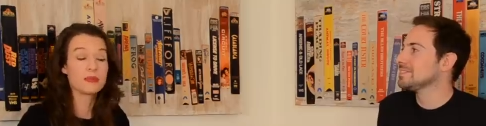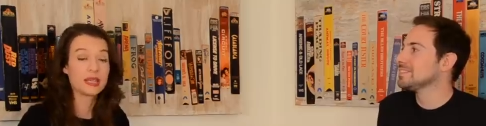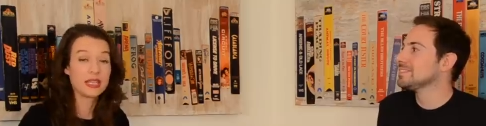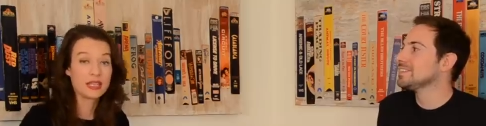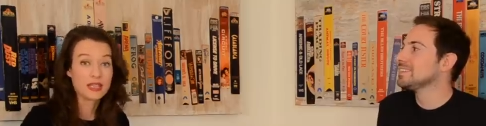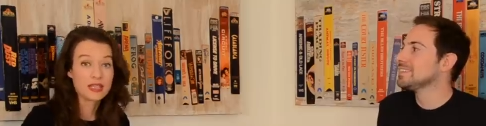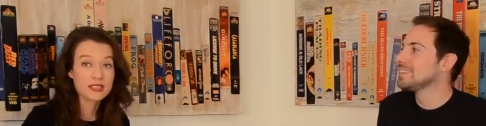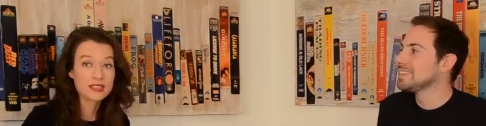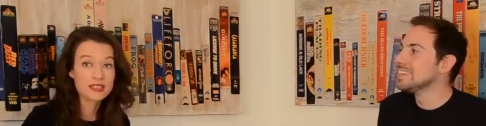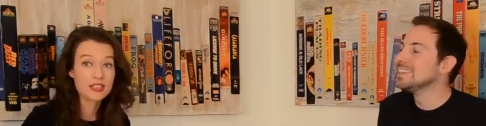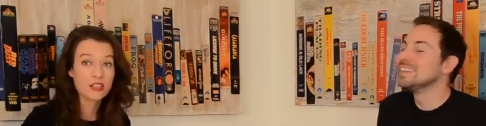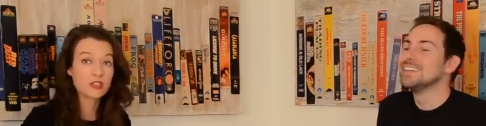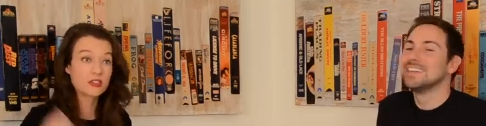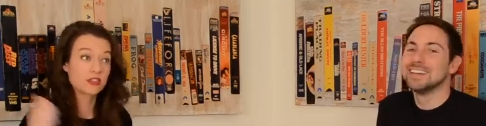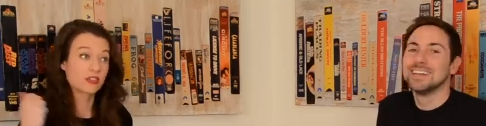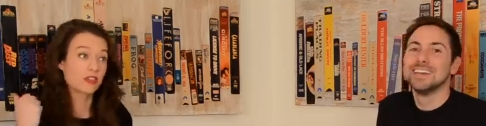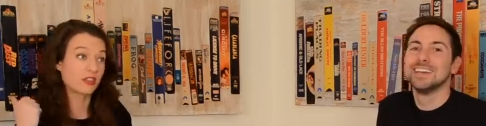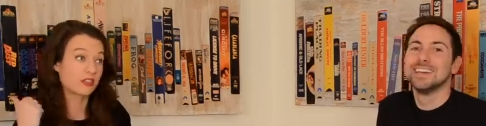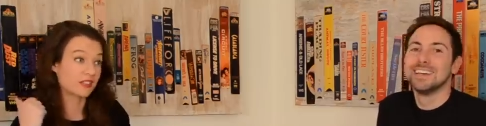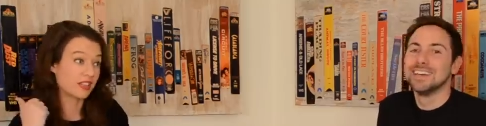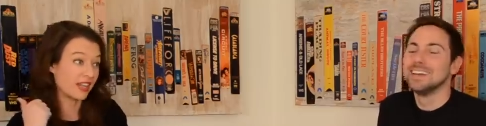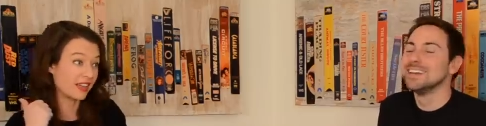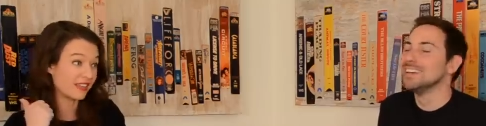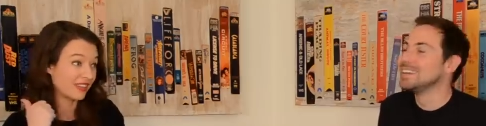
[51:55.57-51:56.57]
Speaker 1: minutes. There's
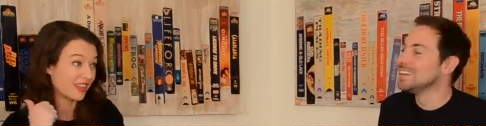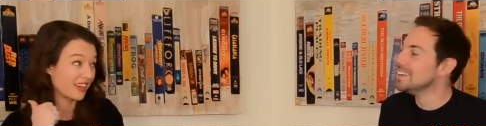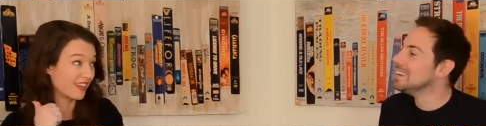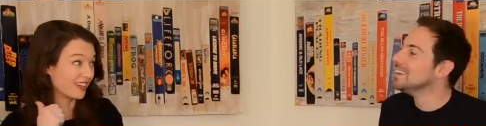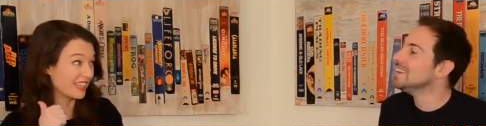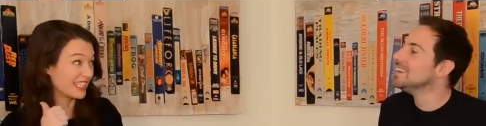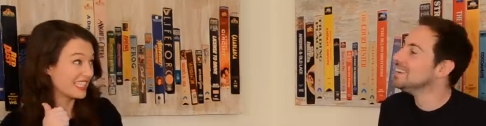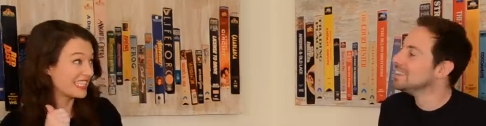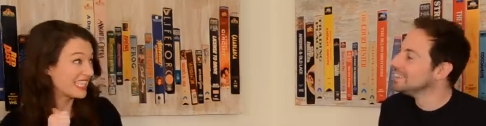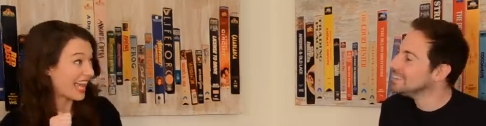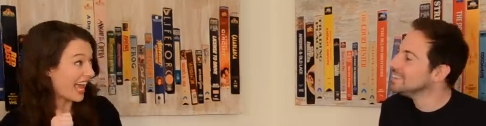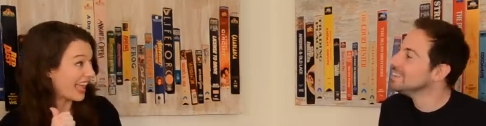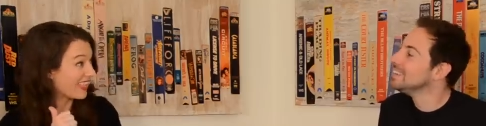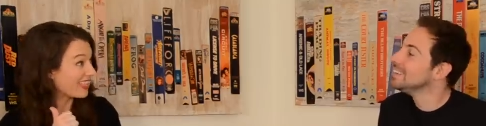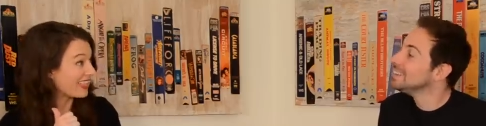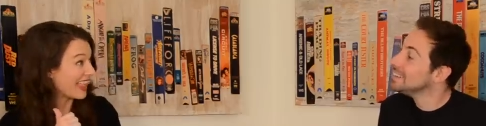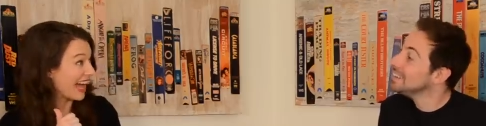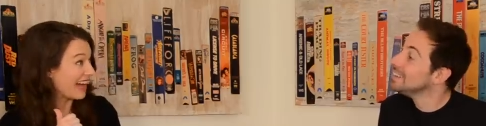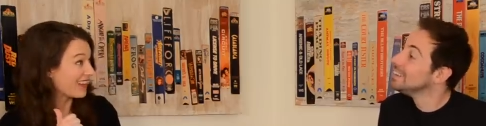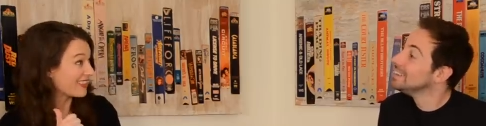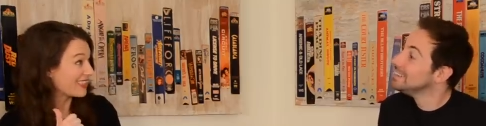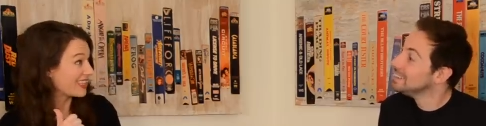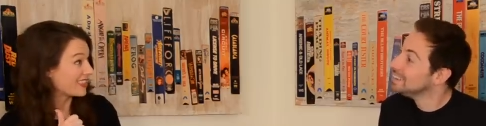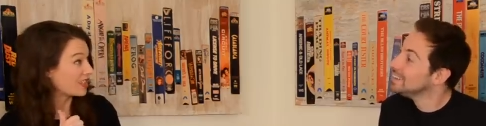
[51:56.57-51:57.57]
girls out there in
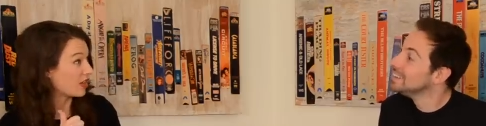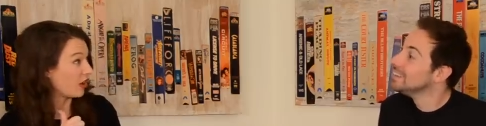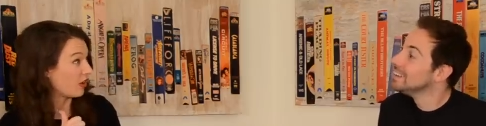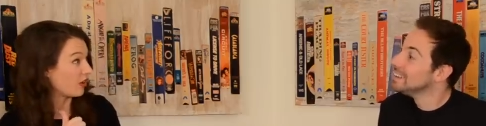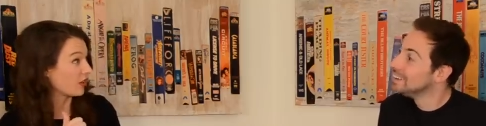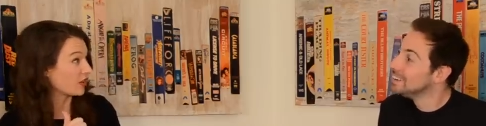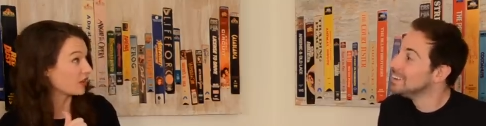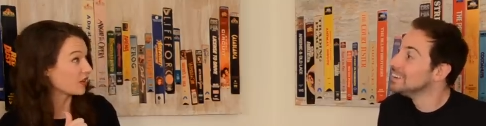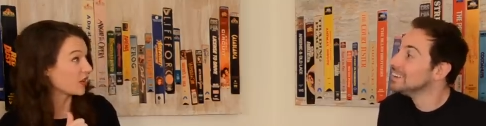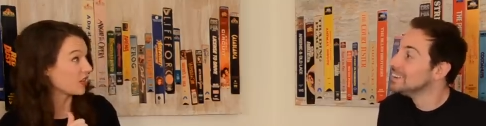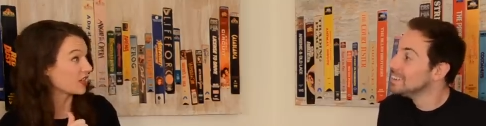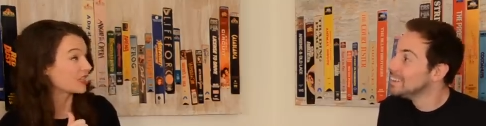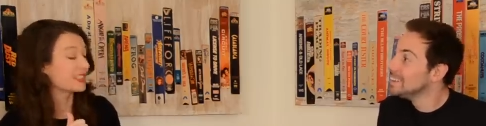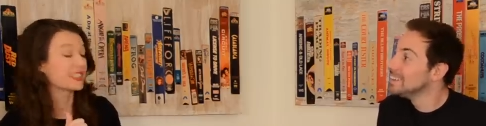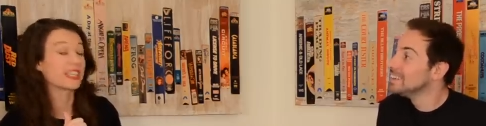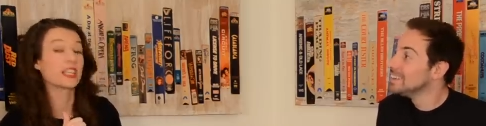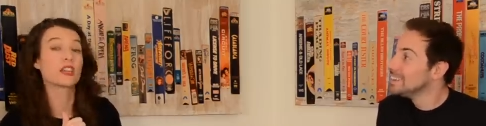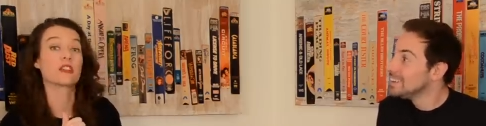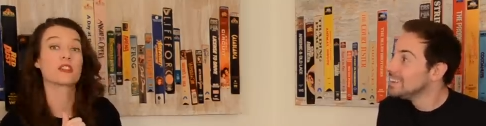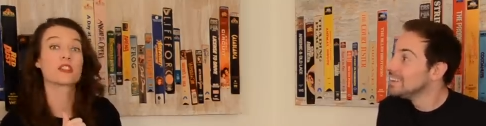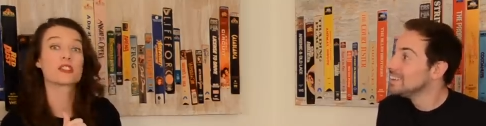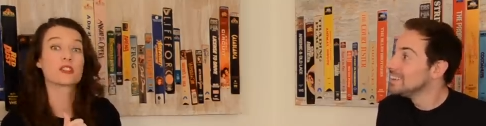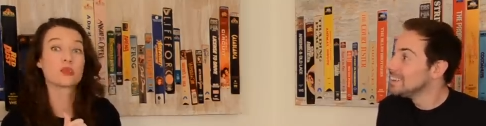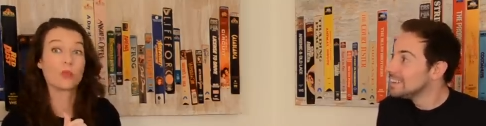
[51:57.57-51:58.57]
$10,000 looks
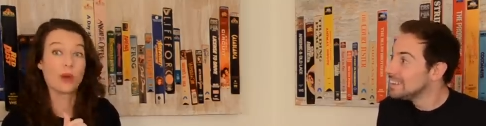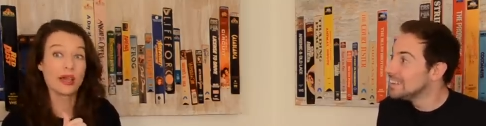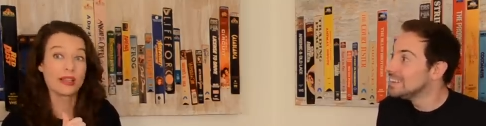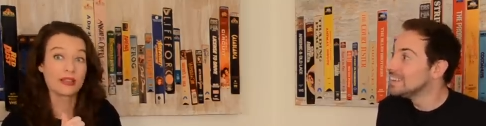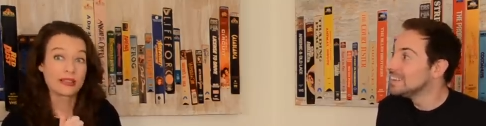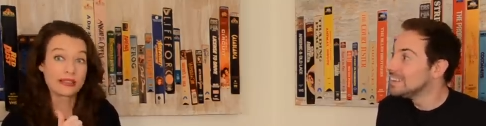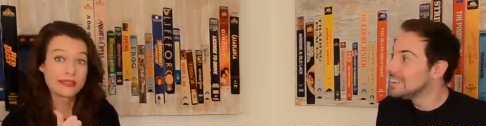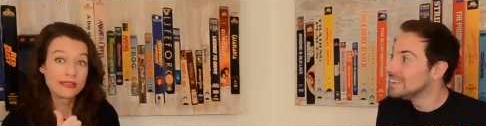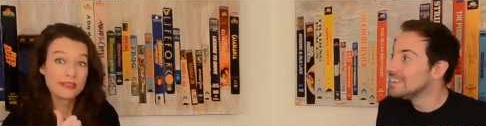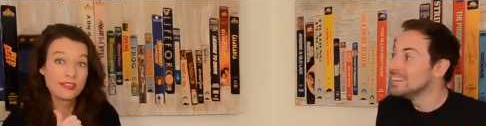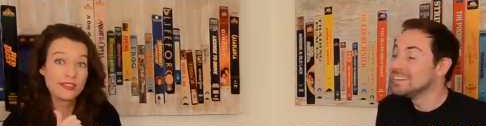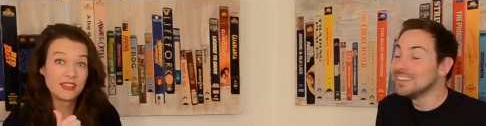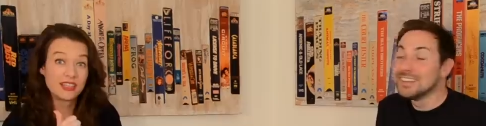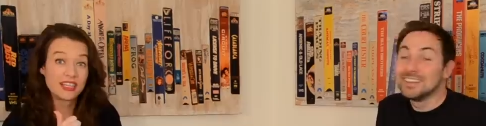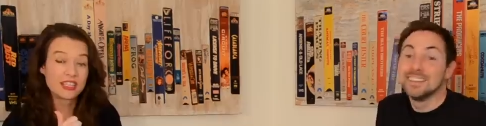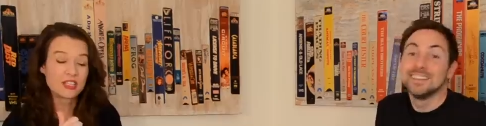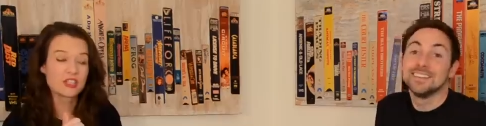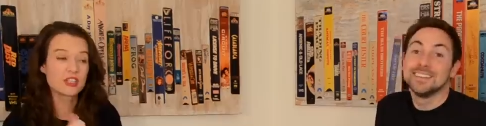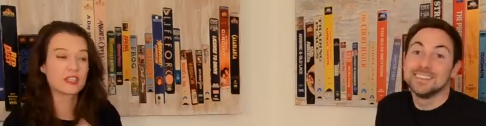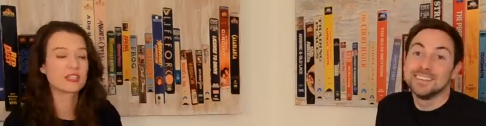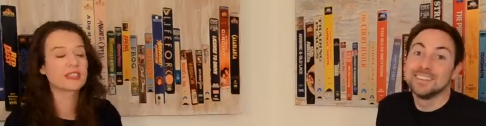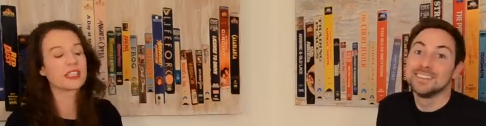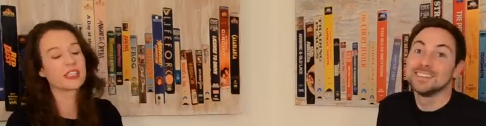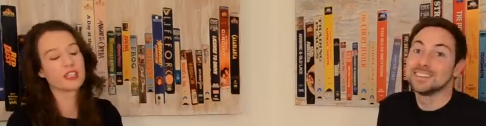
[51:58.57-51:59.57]
that are sweating.
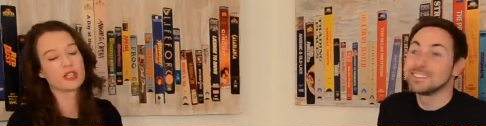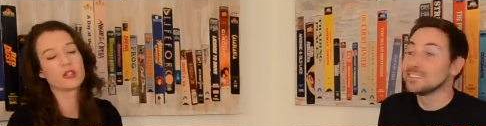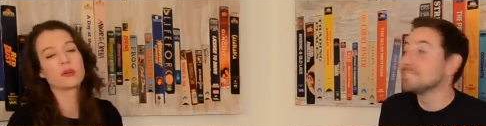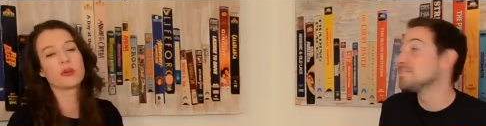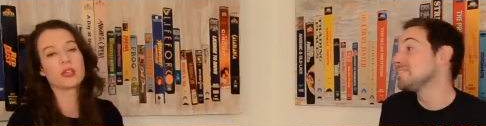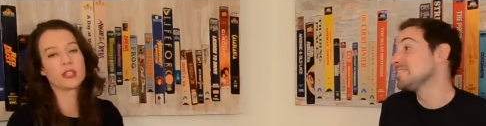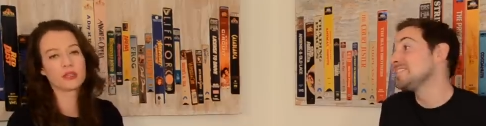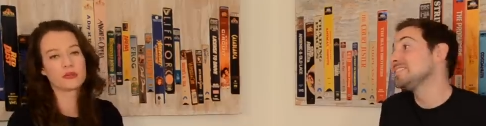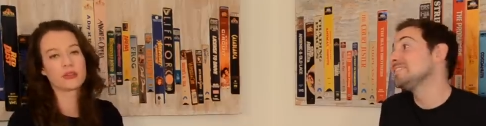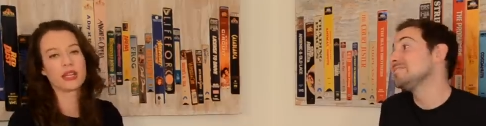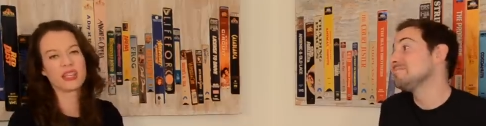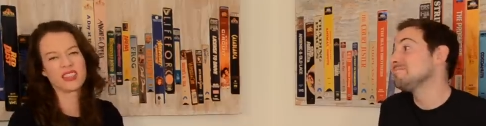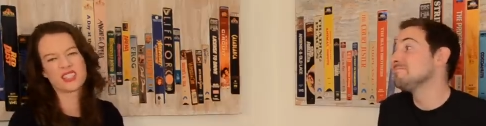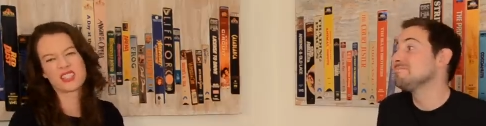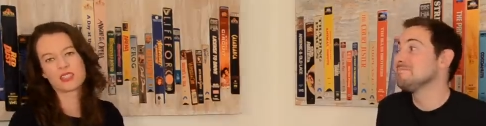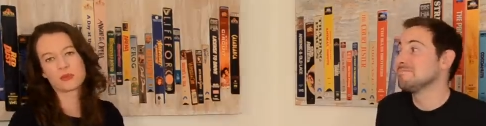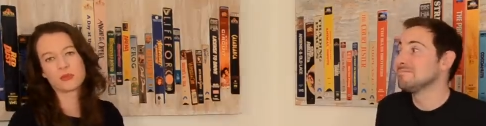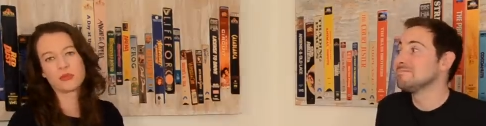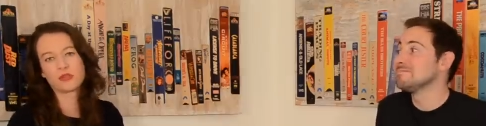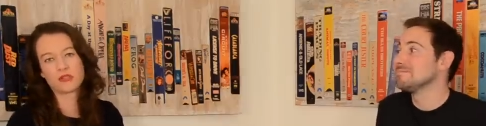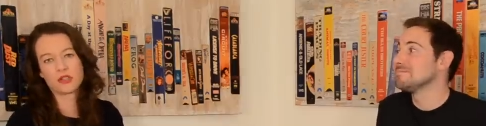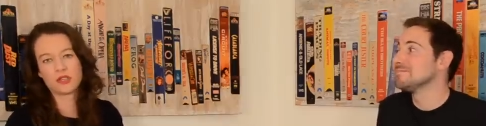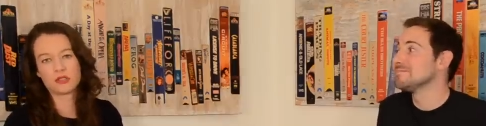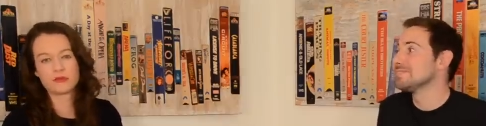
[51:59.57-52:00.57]
And she's like, you know what? You're right.
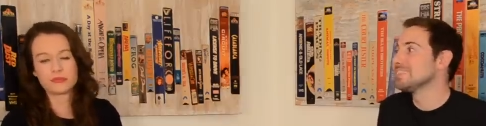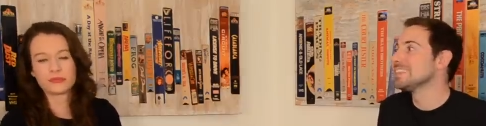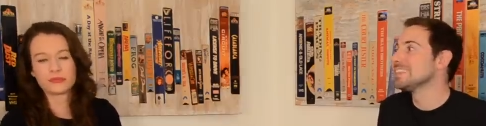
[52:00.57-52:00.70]
Let's move on.